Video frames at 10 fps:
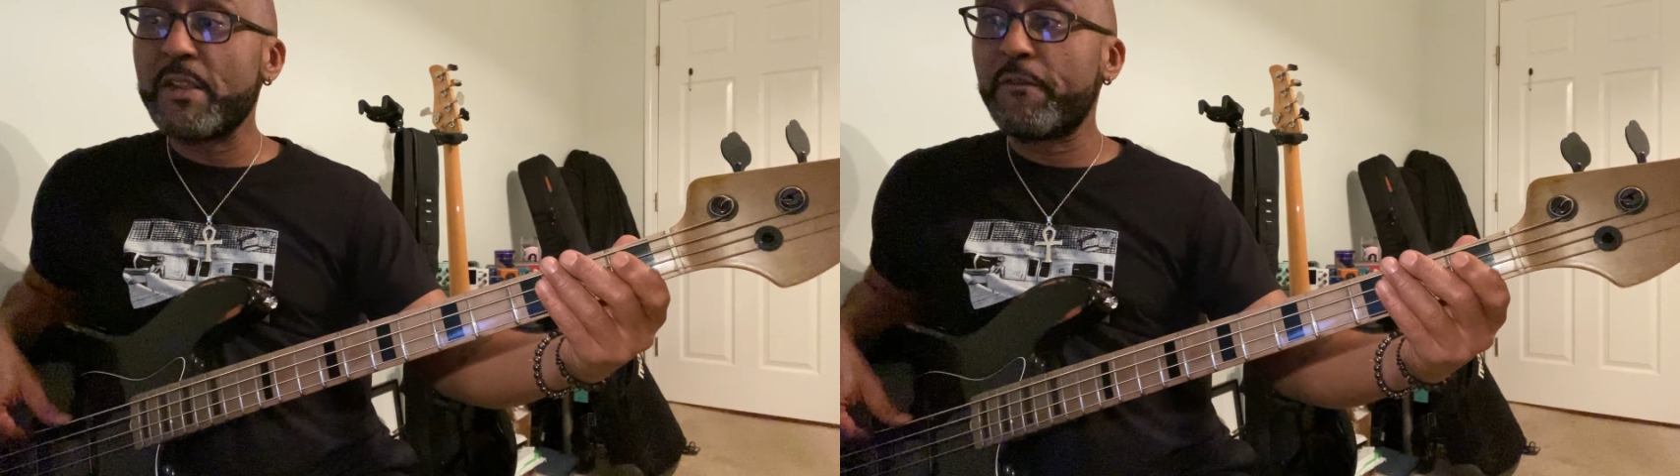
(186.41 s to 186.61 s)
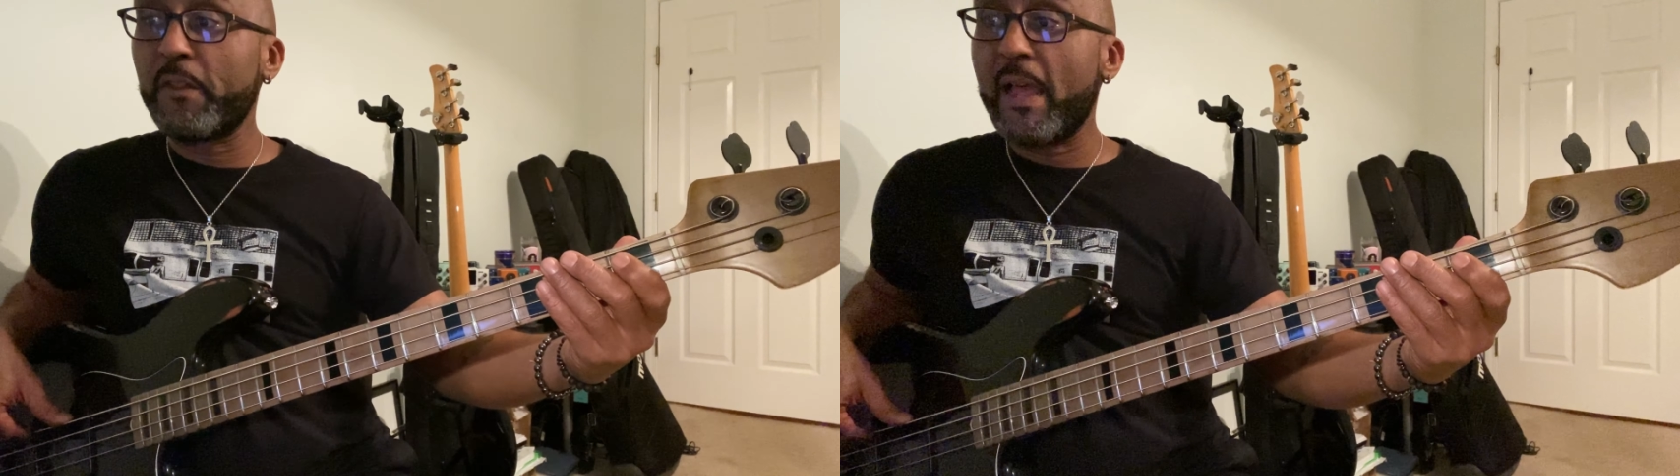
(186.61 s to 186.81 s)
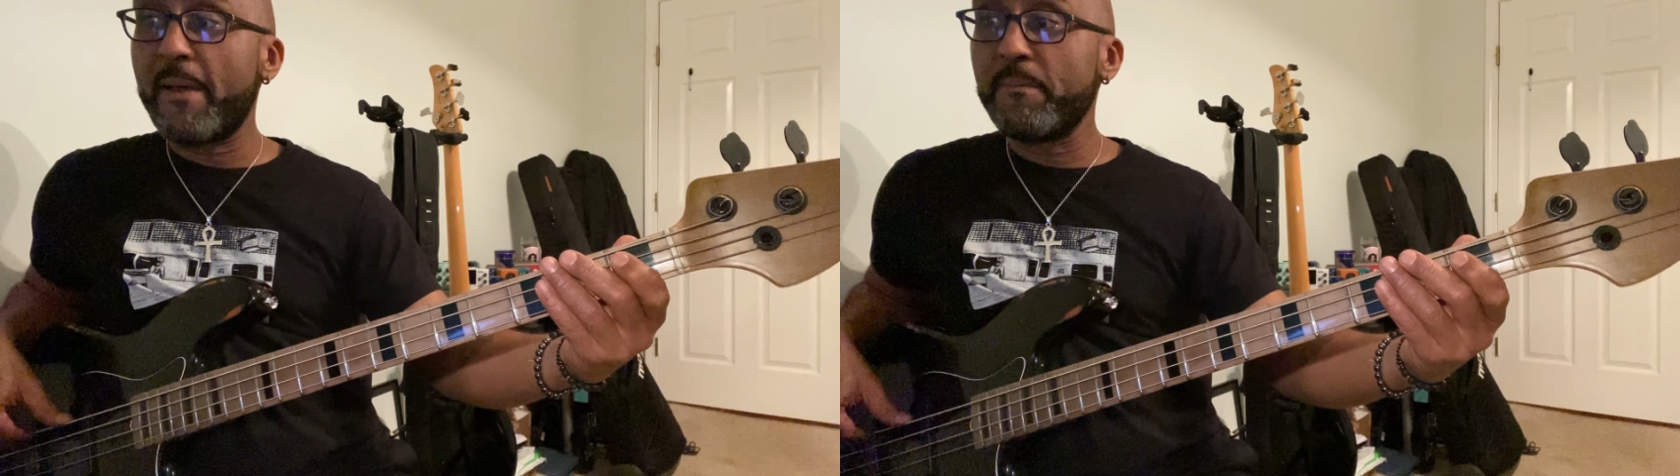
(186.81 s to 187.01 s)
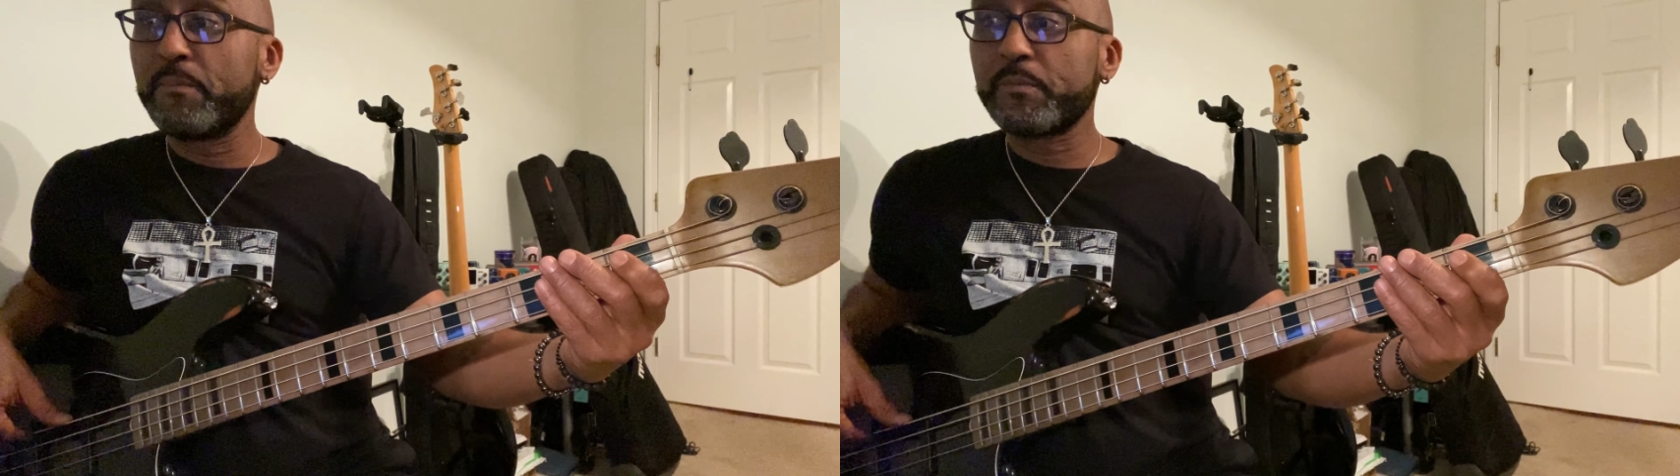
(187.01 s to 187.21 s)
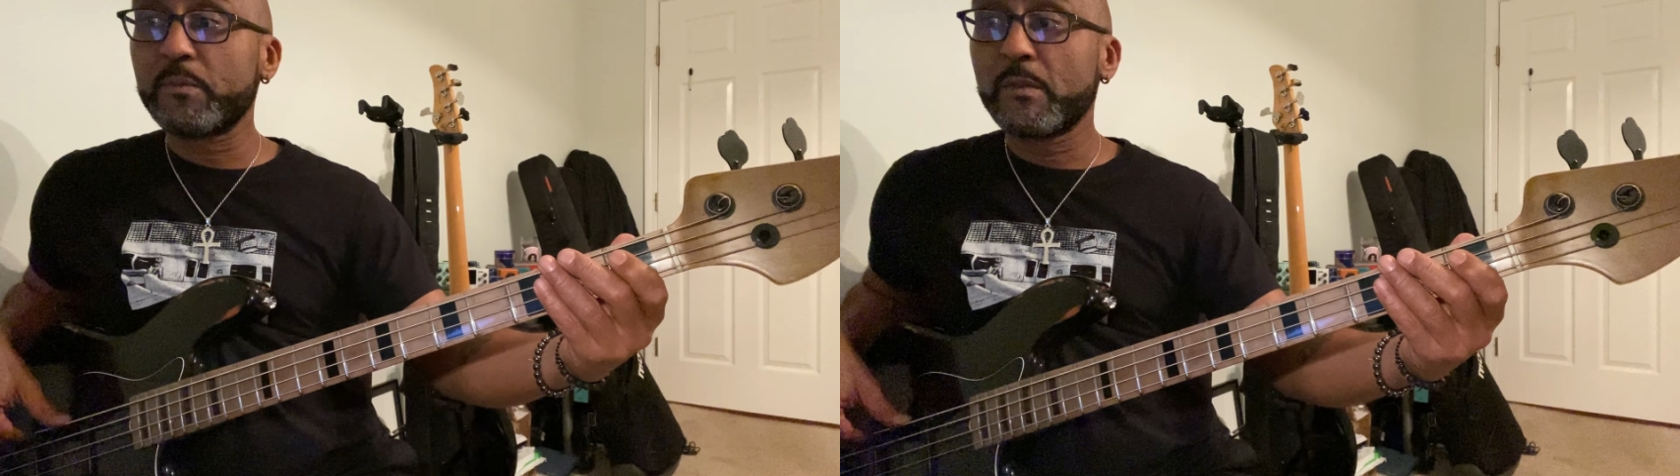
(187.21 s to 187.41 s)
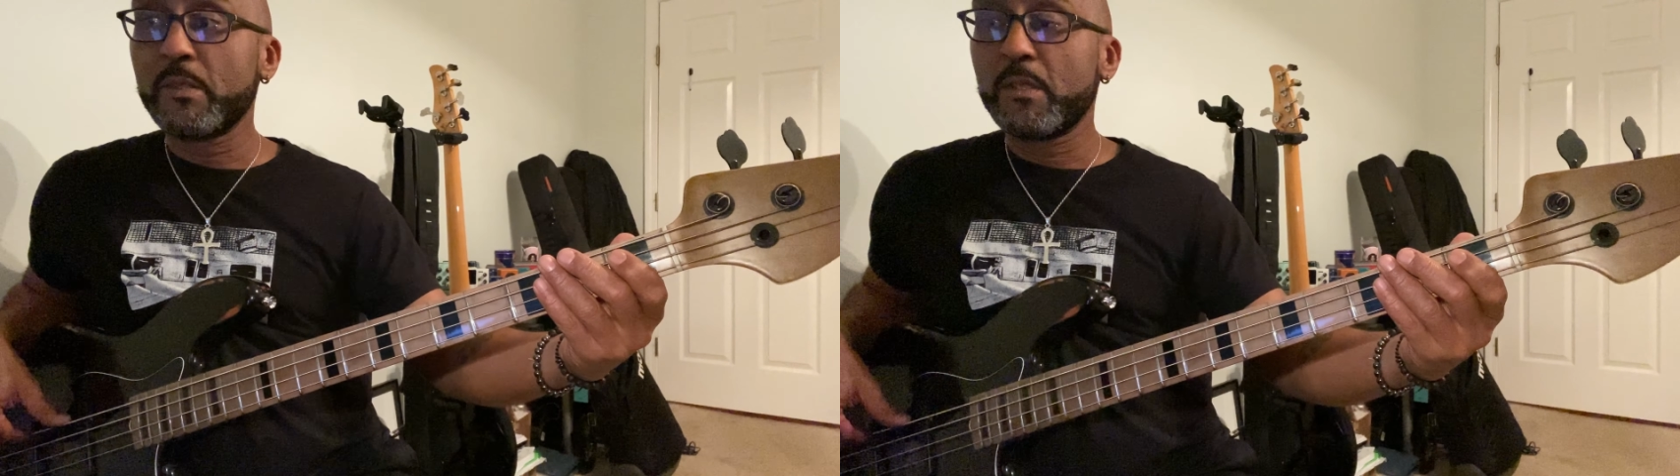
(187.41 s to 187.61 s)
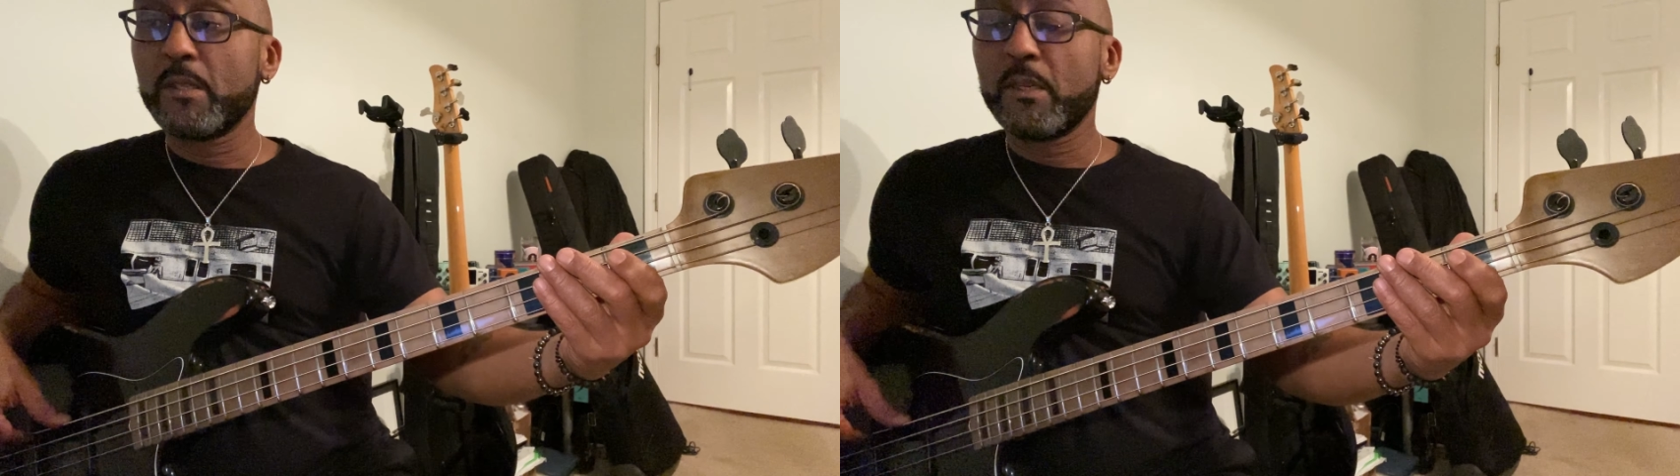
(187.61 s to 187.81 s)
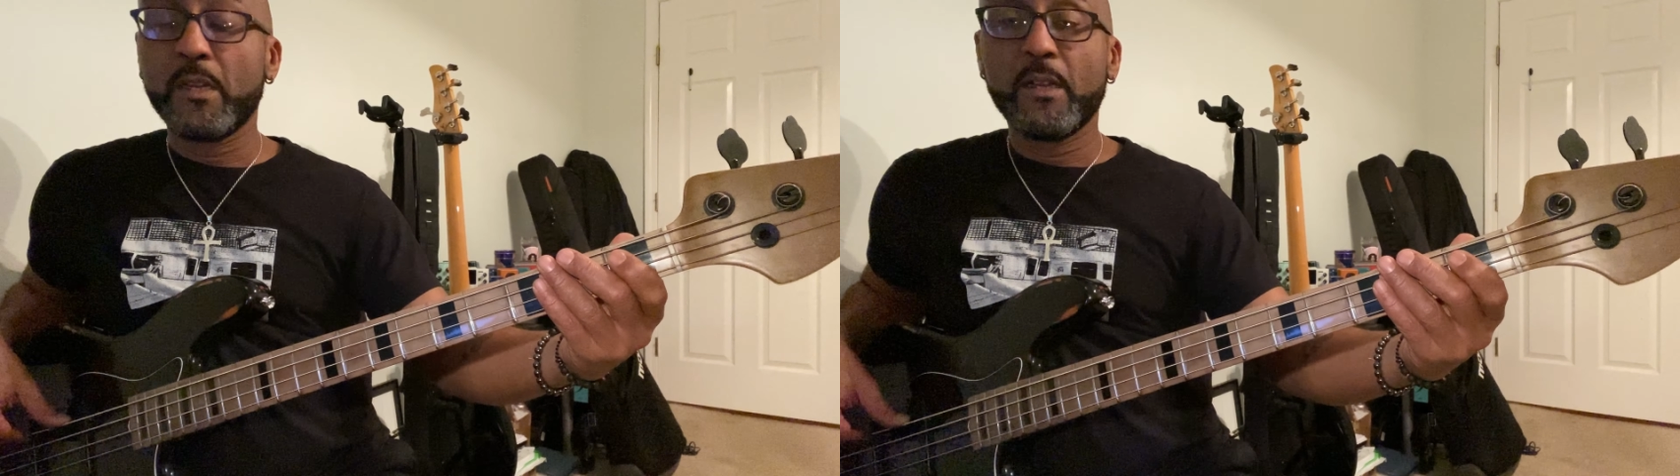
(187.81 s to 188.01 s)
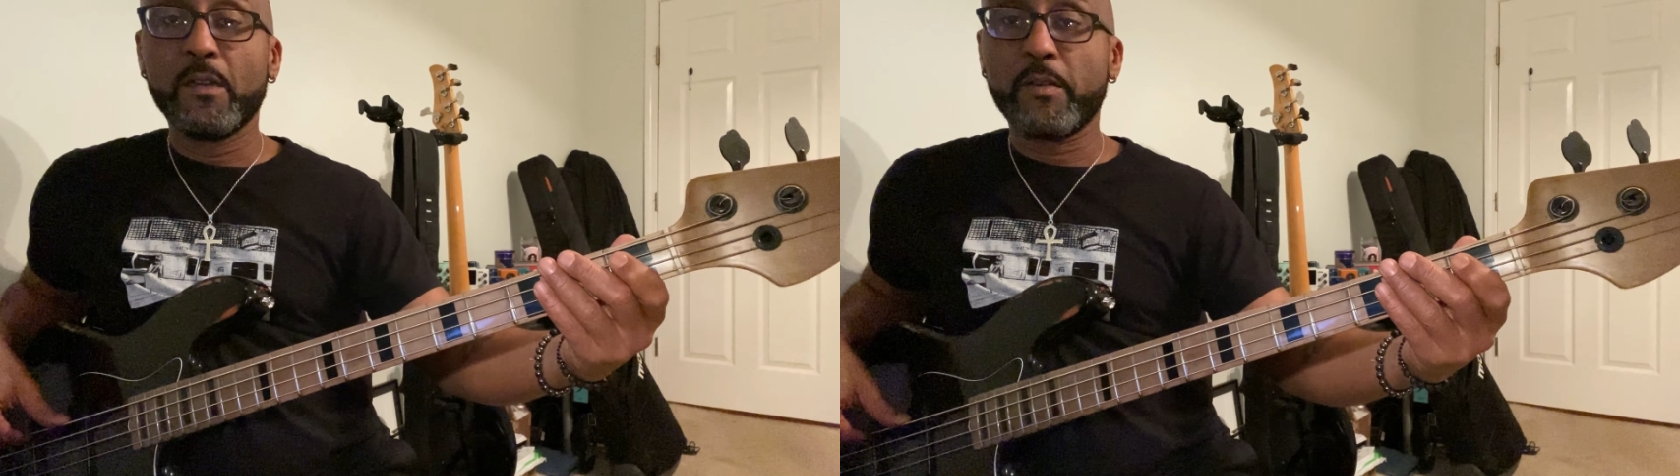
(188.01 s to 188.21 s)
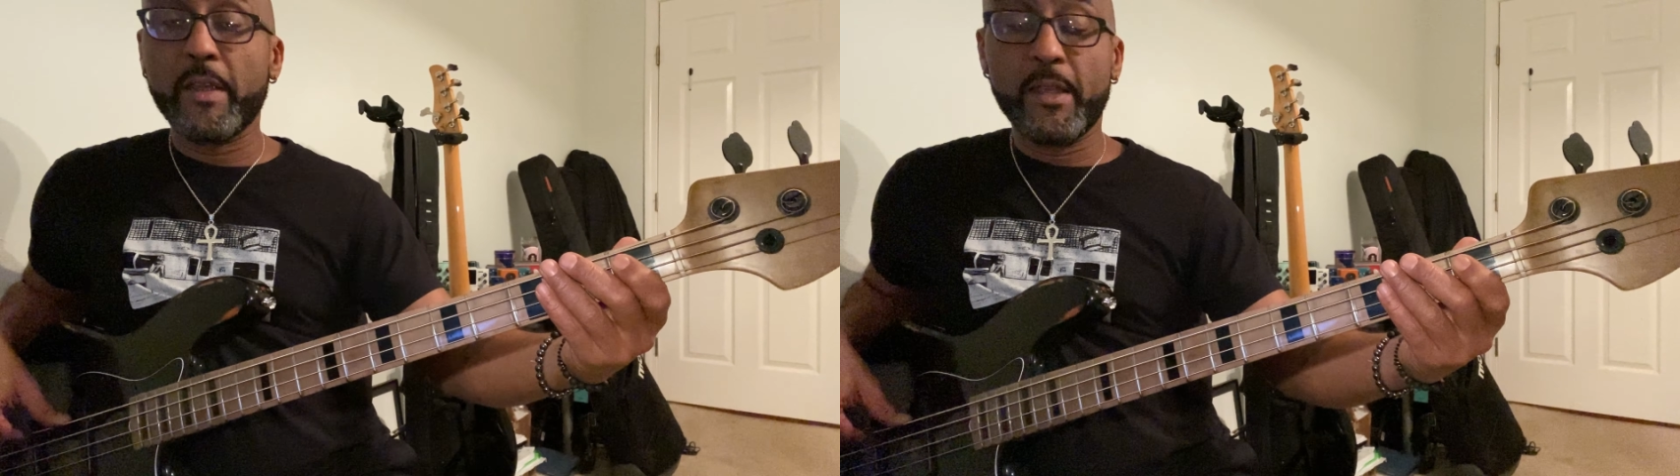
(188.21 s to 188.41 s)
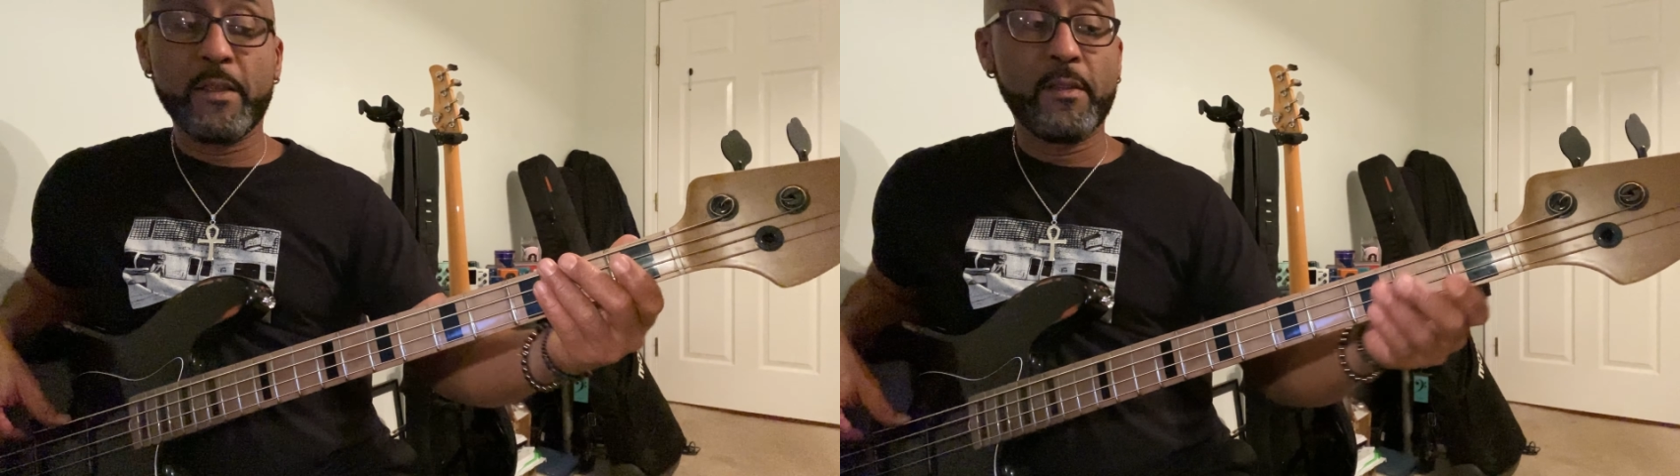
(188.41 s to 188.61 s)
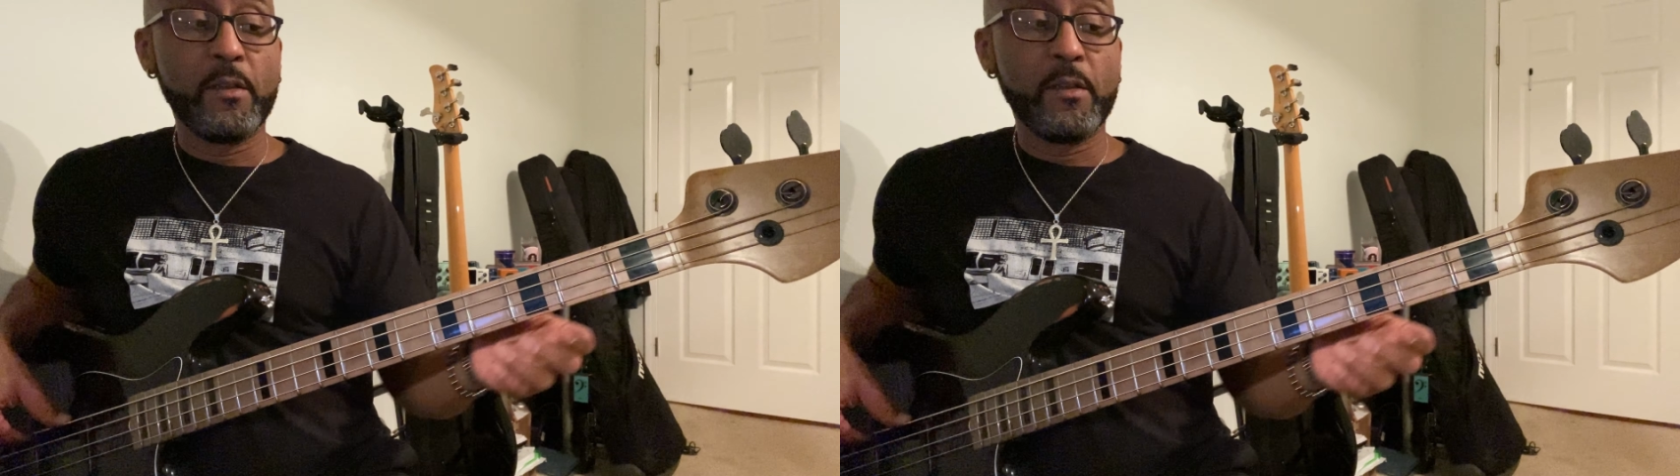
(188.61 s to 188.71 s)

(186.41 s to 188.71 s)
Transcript: flat. Okay,